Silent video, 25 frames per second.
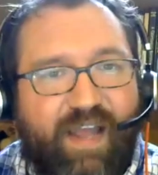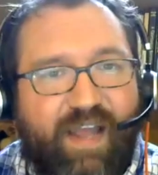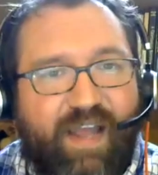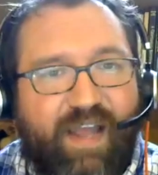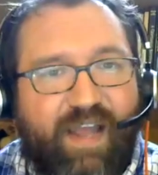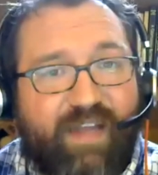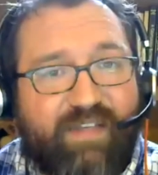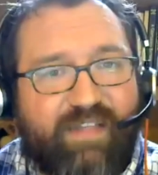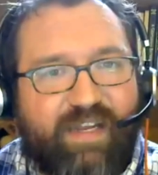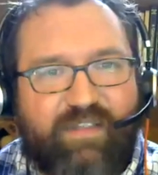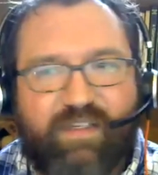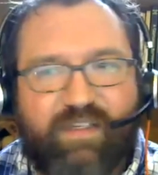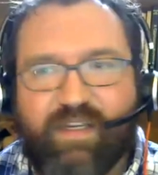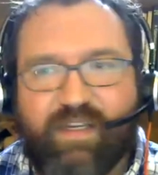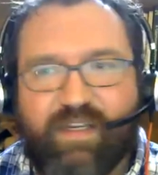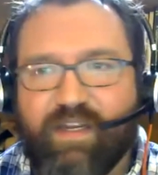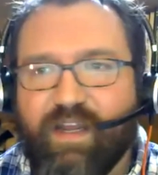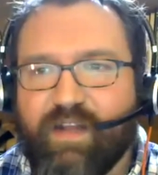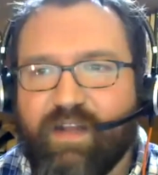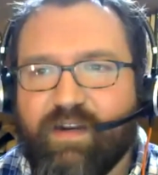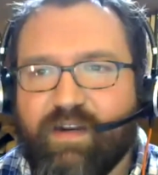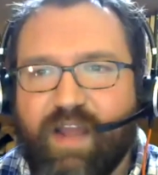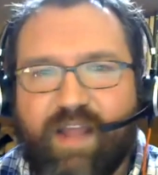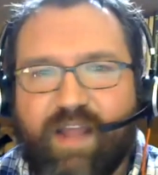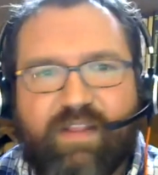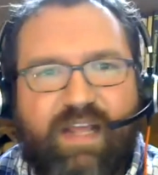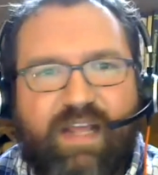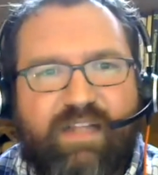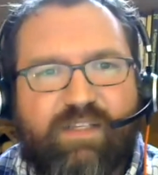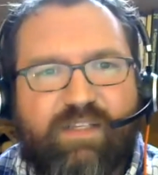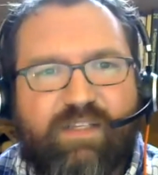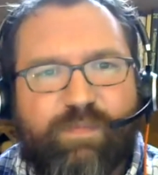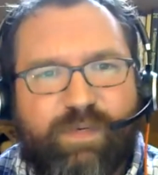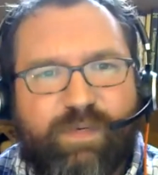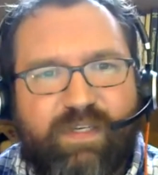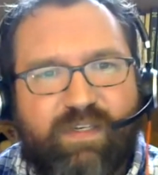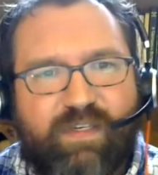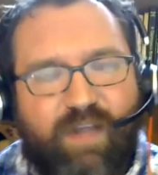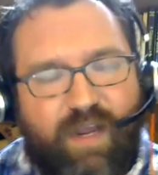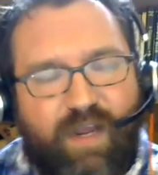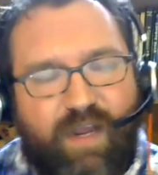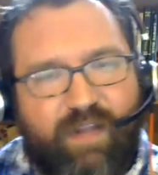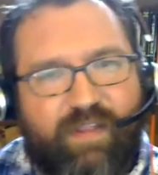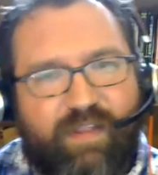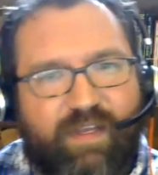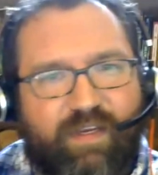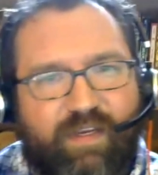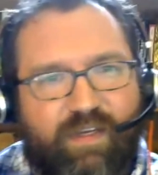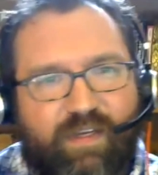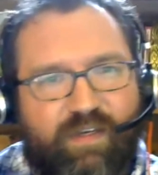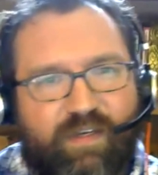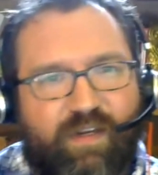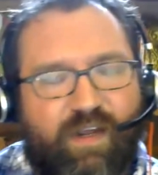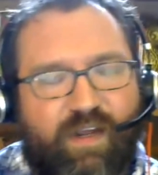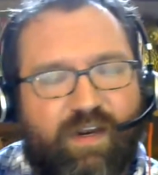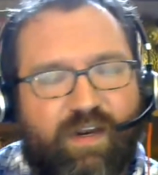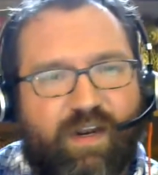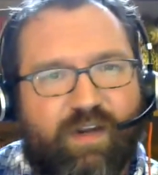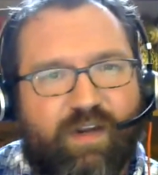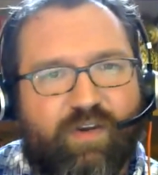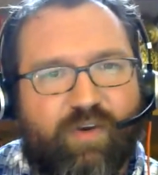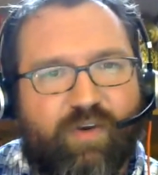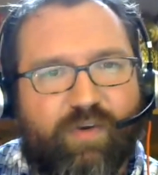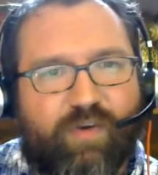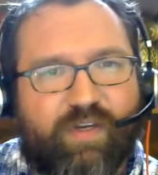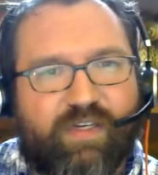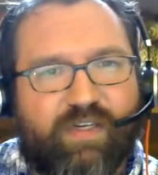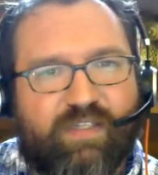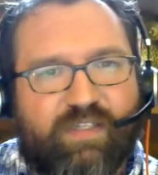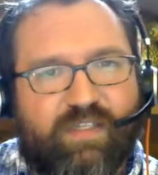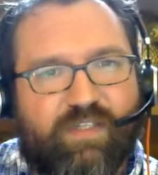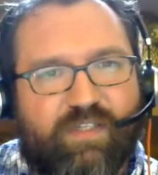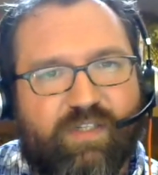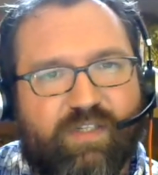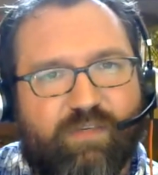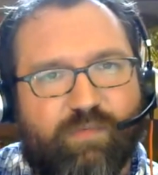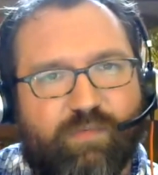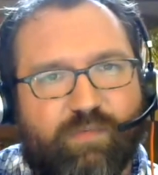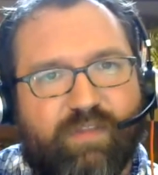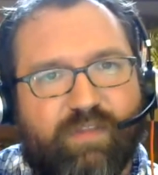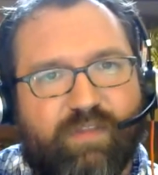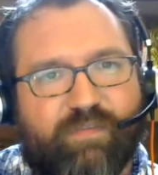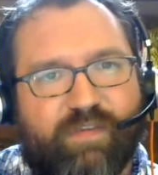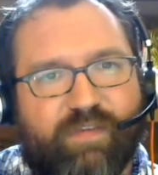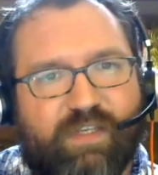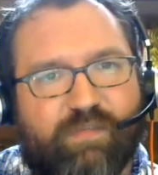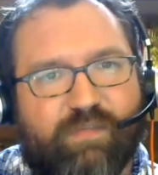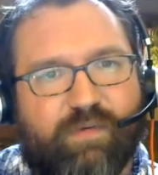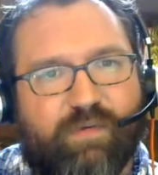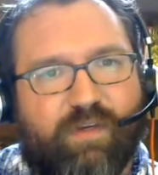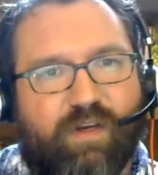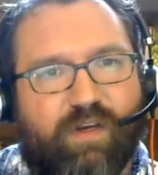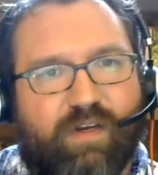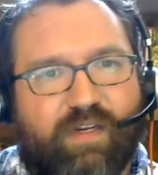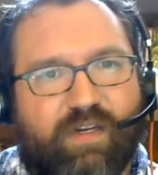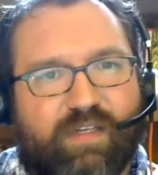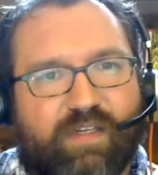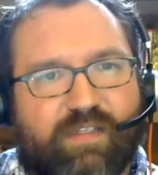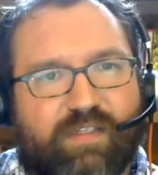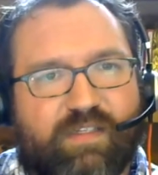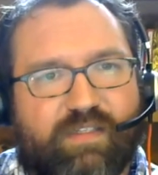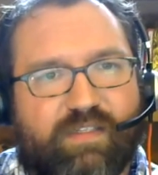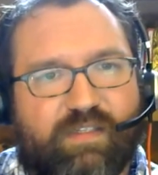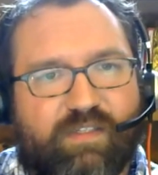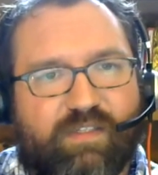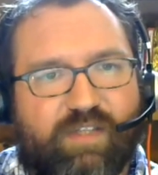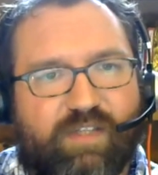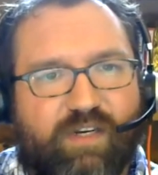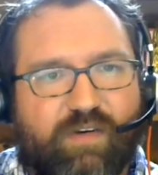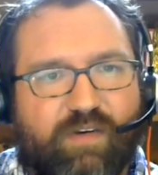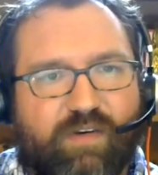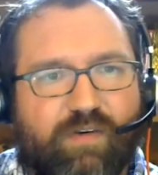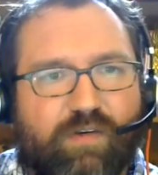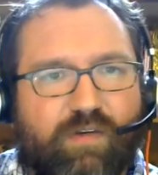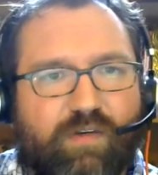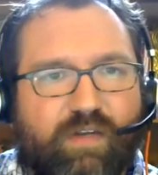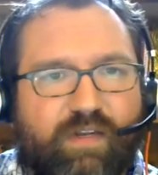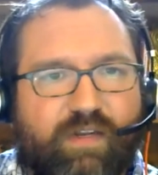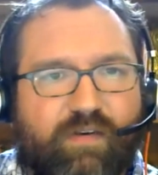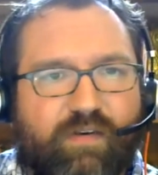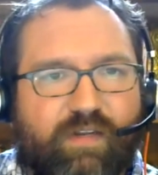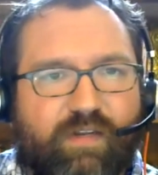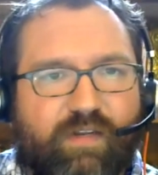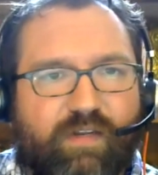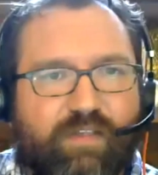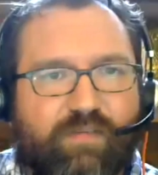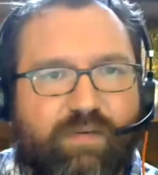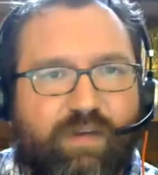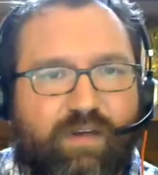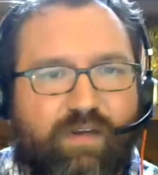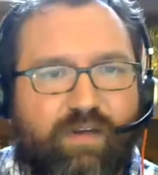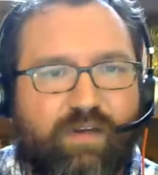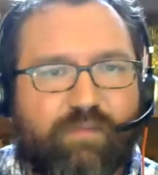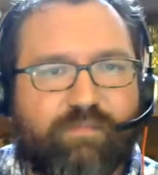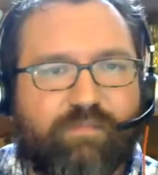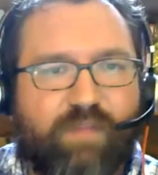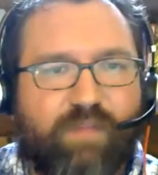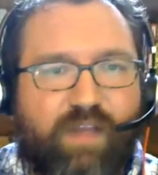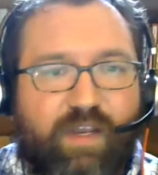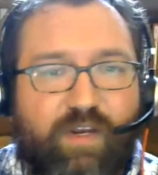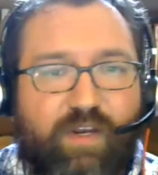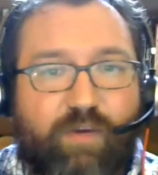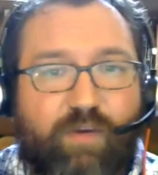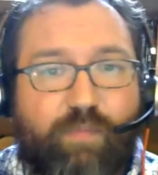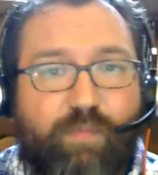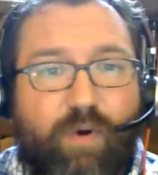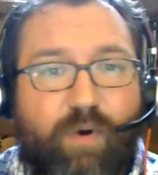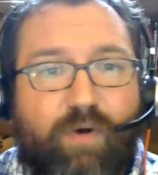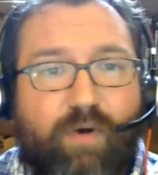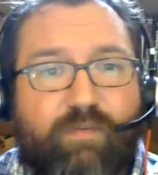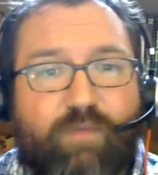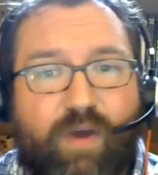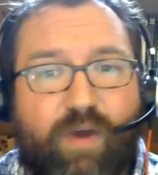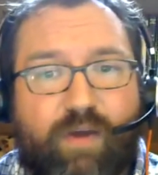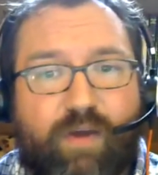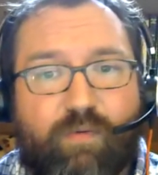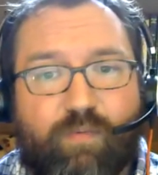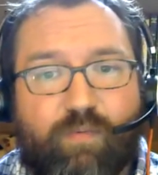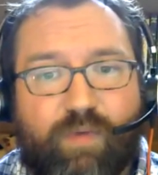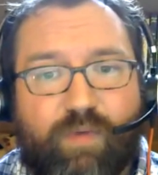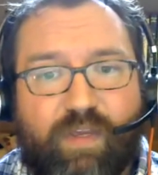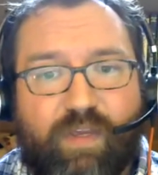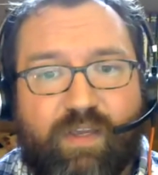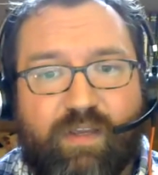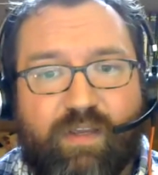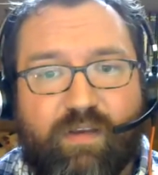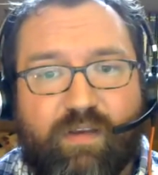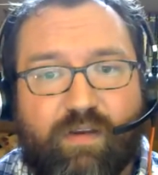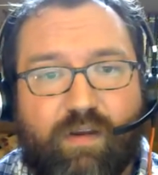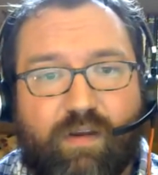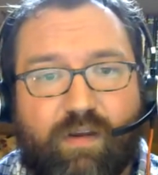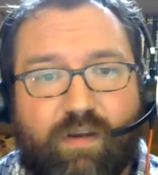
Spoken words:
exactly. And that's been, I think, an ongoing decision with Facebook audiences in general. And it's, you know, part of why we